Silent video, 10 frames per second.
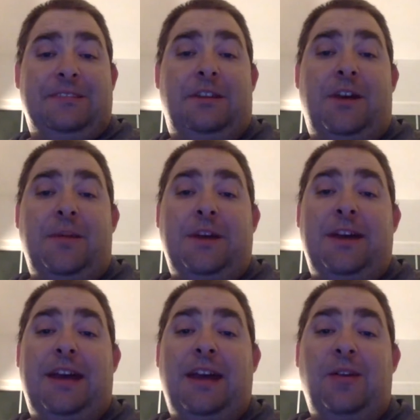Tommy
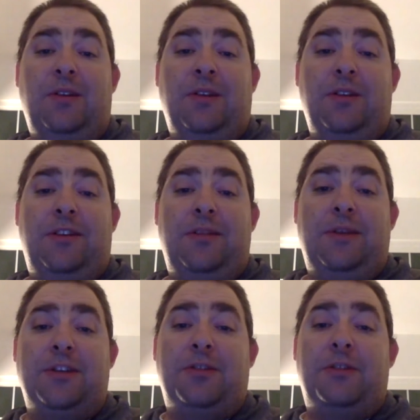Cannell. Your losing
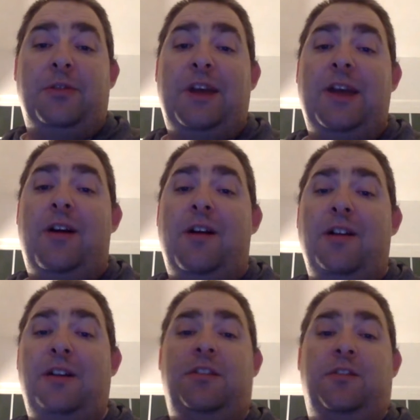pitcher was Greg
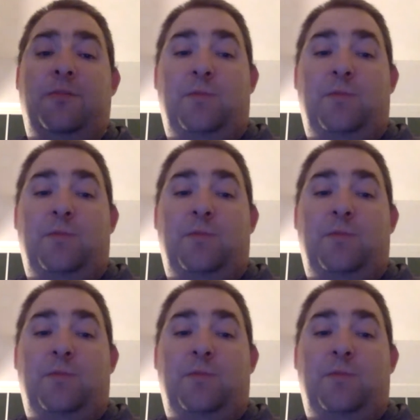Holland.